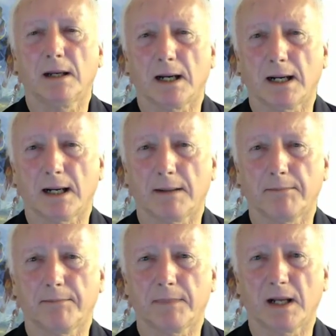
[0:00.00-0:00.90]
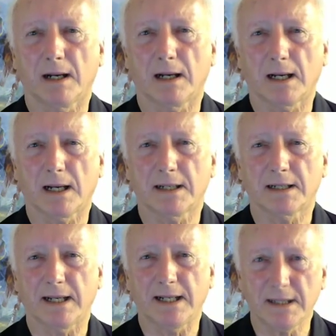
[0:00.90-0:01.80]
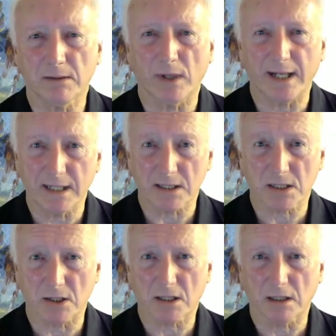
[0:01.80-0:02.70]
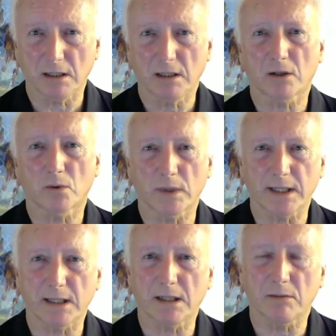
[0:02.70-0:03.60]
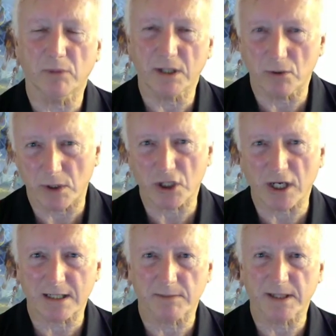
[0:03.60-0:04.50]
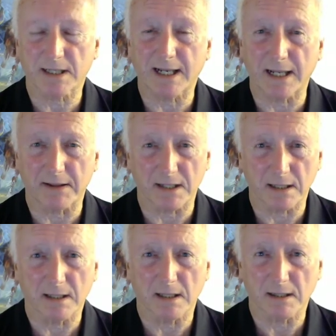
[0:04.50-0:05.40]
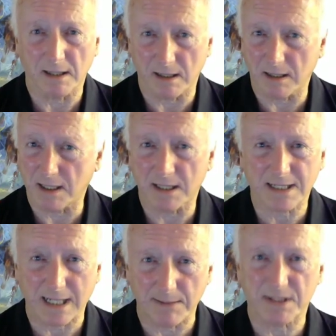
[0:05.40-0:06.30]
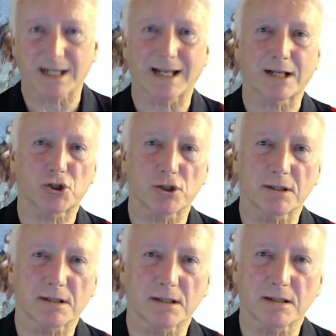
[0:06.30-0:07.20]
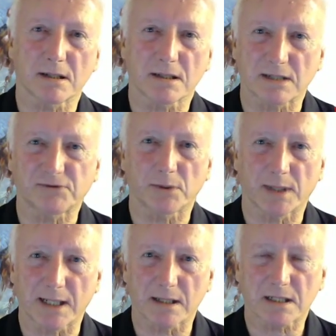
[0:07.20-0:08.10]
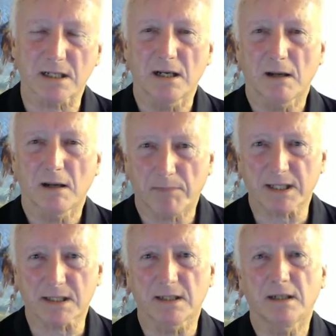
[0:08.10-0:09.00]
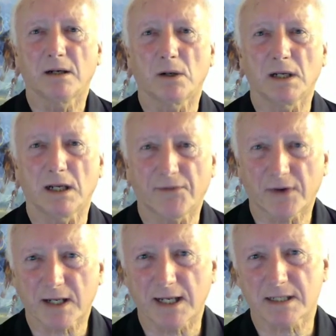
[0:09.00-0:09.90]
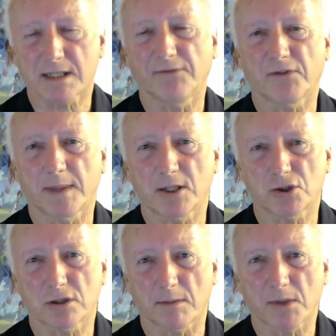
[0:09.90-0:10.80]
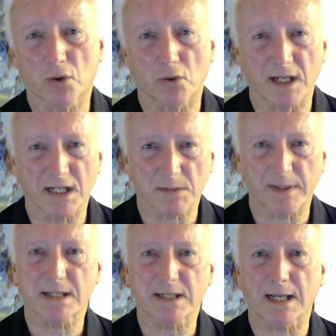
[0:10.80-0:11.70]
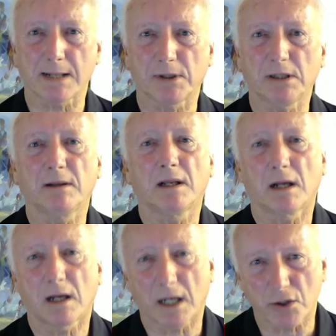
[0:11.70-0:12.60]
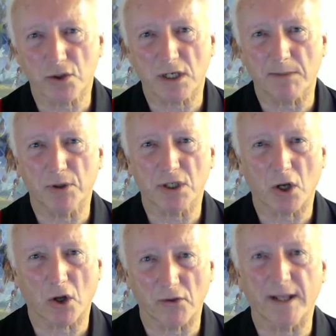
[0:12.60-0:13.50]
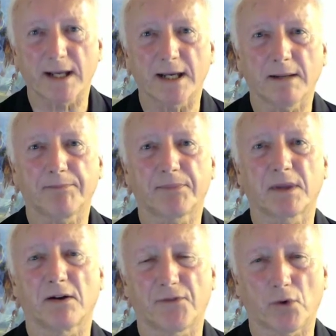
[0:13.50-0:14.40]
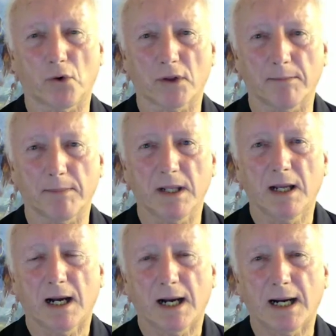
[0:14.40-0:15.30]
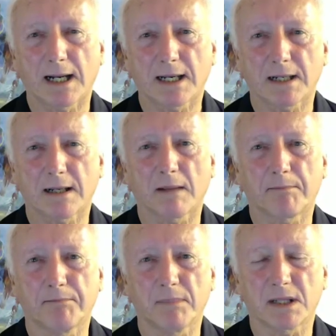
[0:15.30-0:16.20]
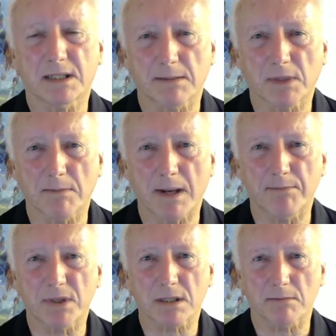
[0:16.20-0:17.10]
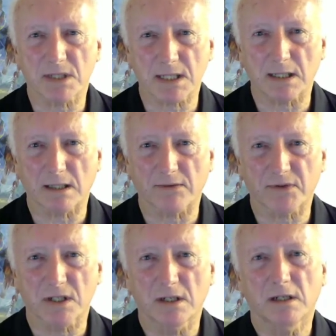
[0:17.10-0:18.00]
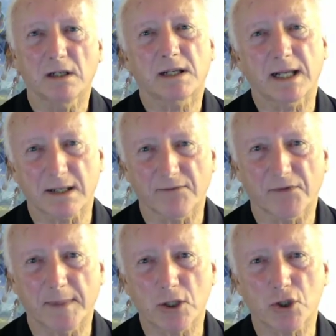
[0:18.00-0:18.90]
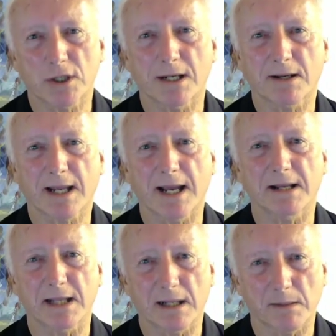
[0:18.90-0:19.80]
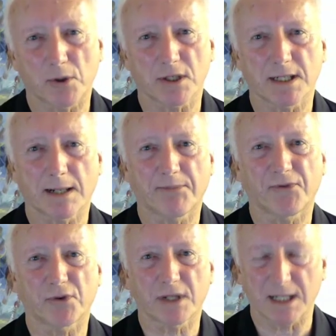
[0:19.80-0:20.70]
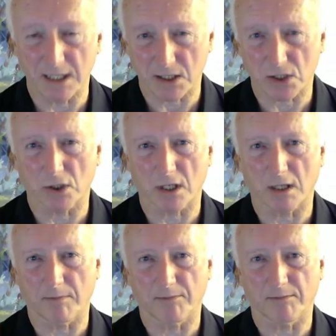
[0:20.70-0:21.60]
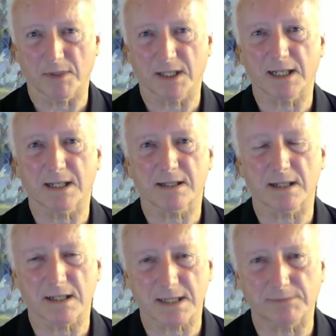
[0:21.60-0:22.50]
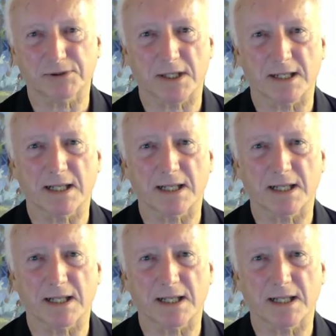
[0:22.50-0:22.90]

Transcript: And in the inner circle, we chat a bit. They get the same selections as everyone else, but if I get information from the Cornet Speed Stable, I usually put it on there for them, and some of the members themselves get information now and again, and they'll put it up for the inner circle. But that is a separate thing.